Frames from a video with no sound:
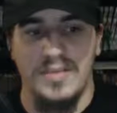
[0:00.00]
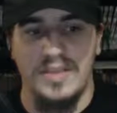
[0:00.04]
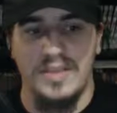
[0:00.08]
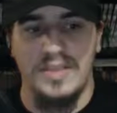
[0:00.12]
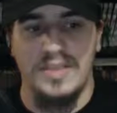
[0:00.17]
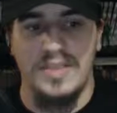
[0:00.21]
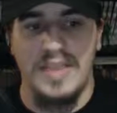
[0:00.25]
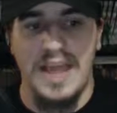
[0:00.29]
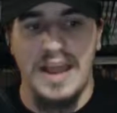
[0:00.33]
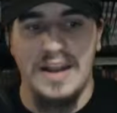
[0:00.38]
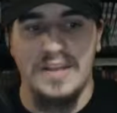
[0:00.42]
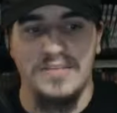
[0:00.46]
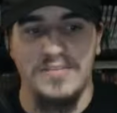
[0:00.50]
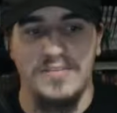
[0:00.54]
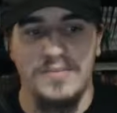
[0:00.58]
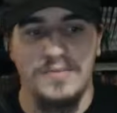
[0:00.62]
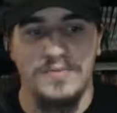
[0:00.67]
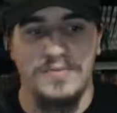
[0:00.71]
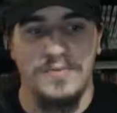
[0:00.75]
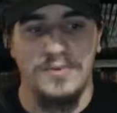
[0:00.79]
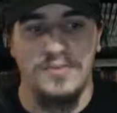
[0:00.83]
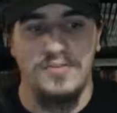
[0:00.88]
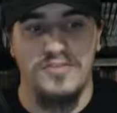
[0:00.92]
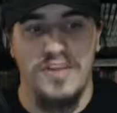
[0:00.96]
That is the
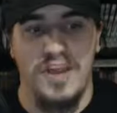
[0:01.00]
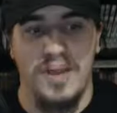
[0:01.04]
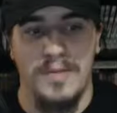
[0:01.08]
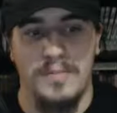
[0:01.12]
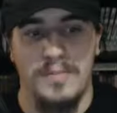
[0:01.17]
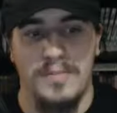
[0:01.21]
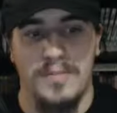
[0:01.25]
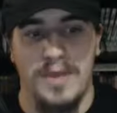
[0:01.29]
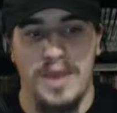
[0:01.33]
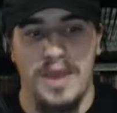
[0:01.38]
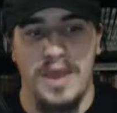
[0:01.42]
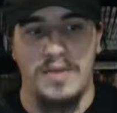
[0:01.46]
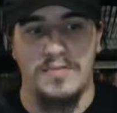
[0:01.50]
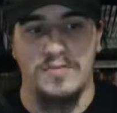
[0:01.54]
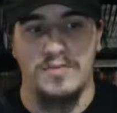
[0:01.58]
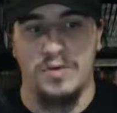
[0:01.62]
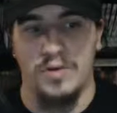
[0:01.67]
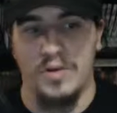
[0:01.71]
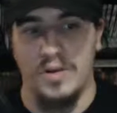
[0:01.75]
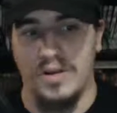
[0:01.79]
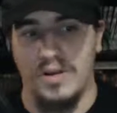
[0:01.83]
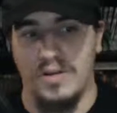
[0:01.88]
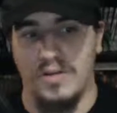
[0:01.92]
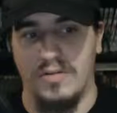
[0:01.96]
first time ever
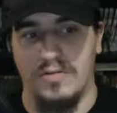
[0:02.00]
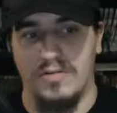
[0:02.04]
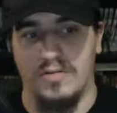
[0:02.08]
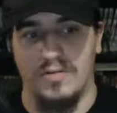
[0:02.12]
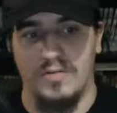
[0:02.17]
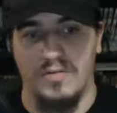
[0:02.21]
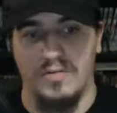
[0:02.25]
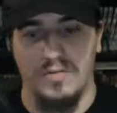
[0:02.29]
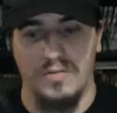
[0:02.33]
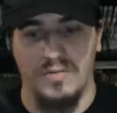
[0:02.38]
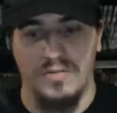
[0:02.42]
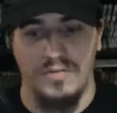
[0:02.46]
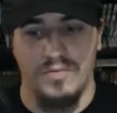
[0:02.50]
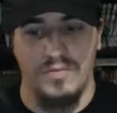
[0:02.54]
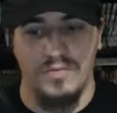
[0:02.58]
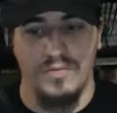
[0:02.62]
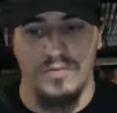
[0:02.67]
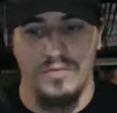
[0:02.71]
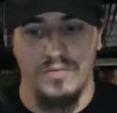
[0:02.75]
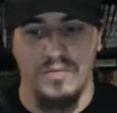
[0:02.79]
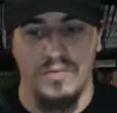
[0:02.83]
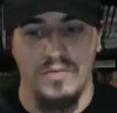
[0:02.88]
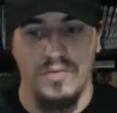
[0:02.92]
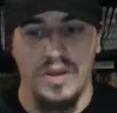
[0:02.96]
in
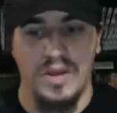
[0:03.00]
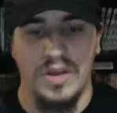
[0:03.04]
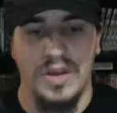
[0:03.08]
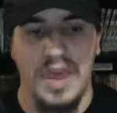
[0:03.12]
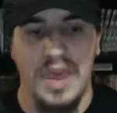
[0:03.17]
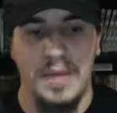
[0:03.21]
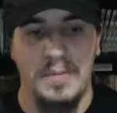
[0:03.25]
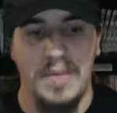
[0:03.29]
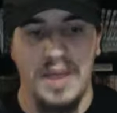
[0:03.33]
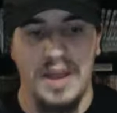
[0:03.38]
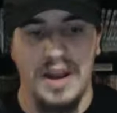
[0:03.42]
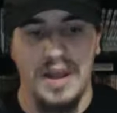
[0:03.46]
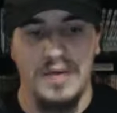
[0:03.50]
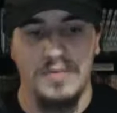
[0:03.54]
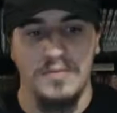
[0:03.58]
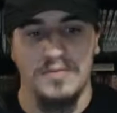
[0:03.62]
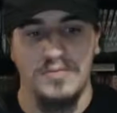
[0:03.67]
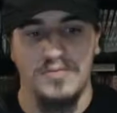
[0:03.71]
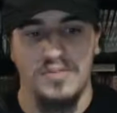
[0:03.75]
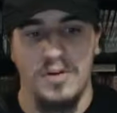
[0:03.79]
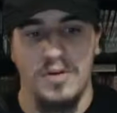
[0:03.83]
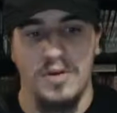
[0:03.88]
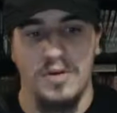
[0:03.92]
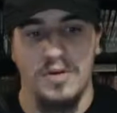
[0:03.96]
a game that I ever
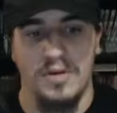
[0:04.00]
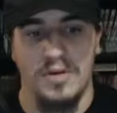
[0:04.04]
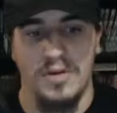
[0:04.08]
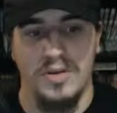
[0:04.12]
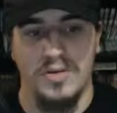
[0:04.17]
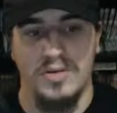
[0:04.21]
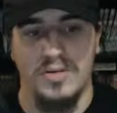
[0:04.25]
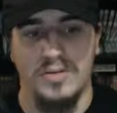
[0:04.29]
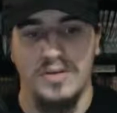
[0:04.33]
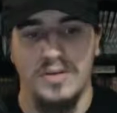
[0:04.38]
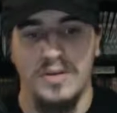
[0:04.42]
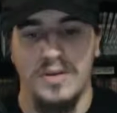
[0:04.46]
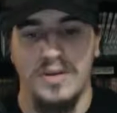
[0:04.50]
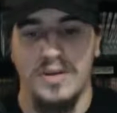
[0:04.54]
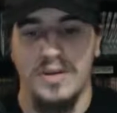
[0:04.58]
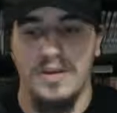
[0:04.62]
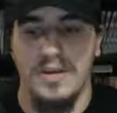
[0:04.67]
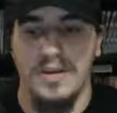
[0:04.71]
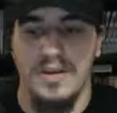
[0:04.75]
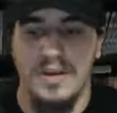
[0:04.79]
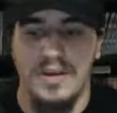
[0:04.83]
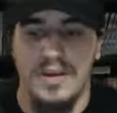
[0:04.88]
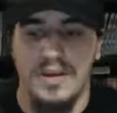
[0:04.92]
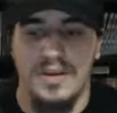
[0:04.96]
saw
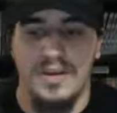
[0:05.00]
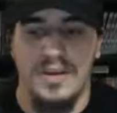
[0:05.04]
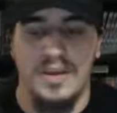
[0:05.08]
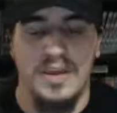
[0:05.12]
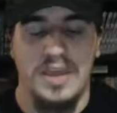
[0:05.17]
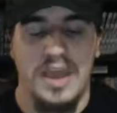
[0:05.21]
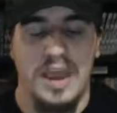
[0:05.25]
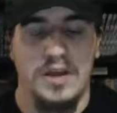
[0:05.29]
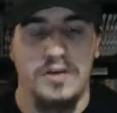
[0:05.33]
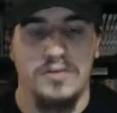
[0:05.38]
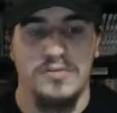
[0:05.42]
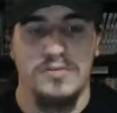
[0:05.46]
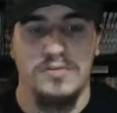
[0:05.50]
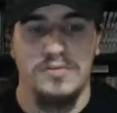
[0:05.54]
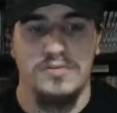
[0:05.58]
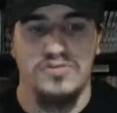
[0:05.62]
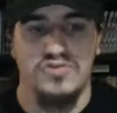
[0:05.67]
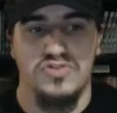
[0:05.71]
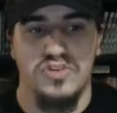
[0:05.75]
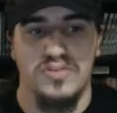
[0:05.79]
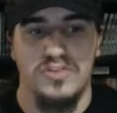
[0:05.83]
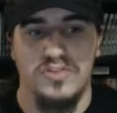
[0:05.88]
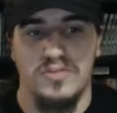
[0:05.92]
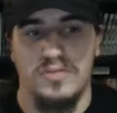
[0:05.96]
the character
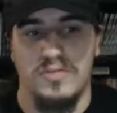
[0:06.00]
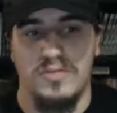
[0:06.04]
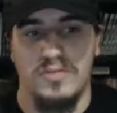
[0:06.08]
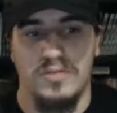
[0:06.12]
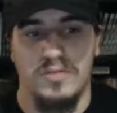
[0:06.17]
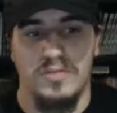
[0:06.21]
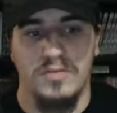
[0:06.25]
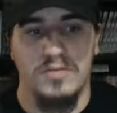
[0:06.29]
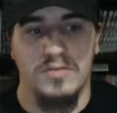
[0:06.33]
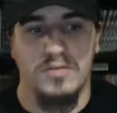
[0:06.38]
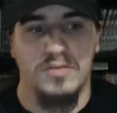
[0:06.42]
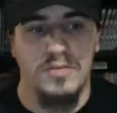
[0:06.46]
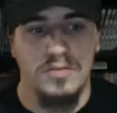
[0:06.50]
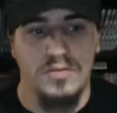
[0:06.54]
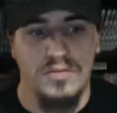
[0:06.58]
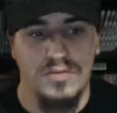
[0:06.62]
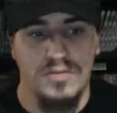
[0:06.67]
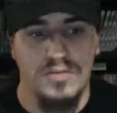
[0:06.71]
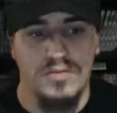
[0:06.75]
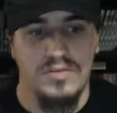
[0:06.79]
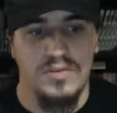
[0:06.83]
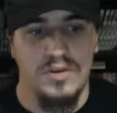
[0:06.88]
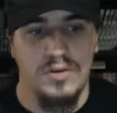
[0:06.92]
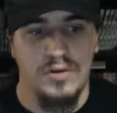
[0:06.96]
just
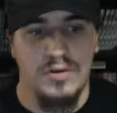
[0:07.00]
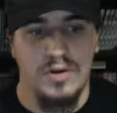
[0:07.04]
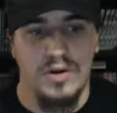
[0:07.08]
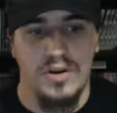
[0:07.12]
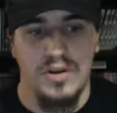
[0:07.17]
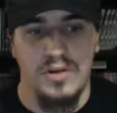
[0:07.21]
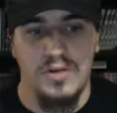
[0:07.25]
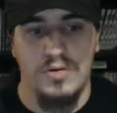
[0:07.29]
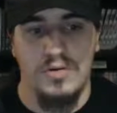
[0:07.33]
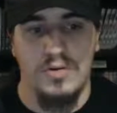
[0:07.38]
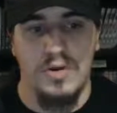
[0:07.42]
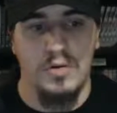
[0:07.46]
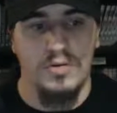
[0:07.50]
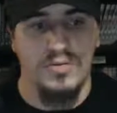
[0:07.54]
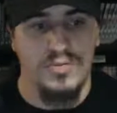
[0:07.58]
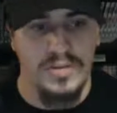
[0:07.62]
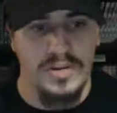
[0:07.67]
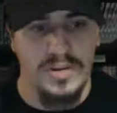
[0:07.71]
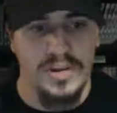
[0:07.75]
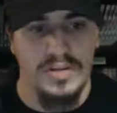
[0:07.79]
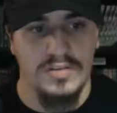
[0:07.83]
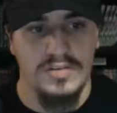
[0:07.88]
turn on you, go to the